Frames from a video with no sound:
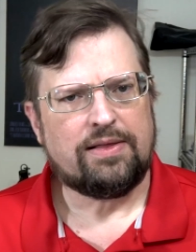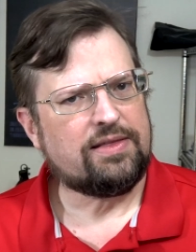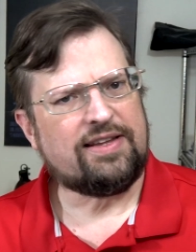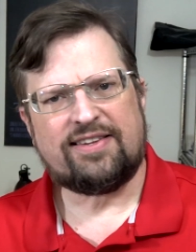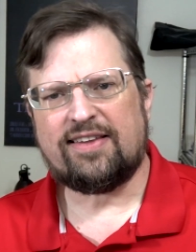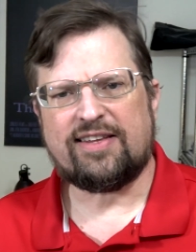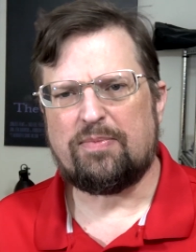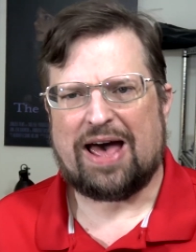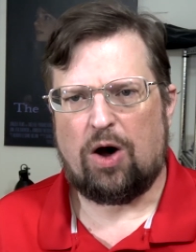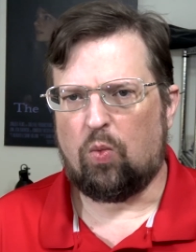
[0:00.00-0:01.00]
This isn't
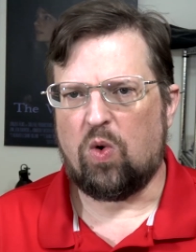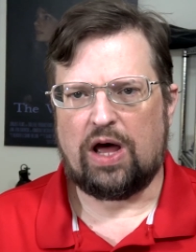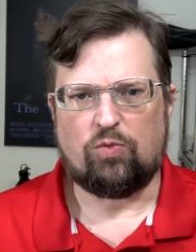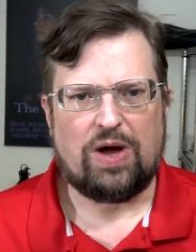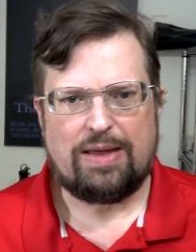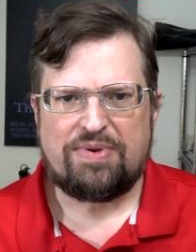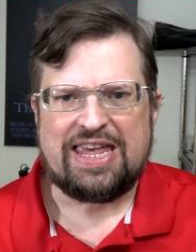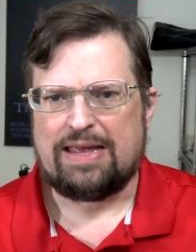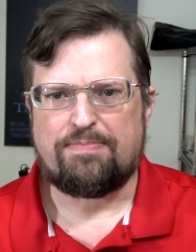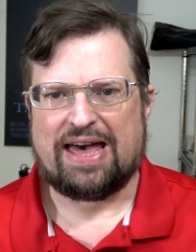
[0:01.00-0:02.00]
about one way
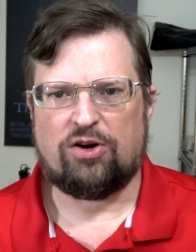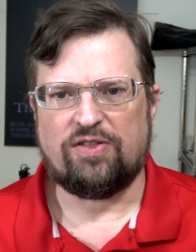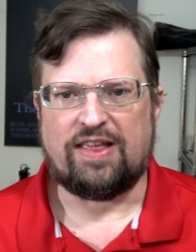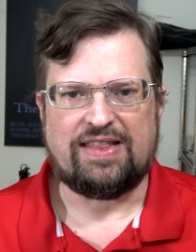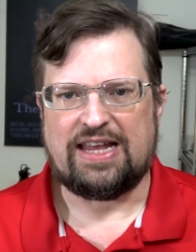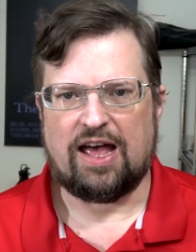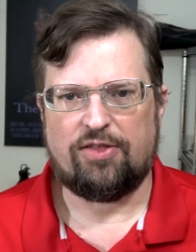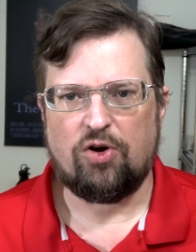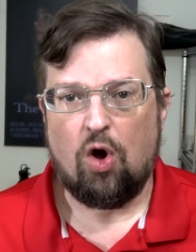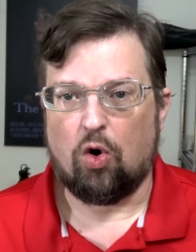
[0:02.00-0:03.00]
being better than the other,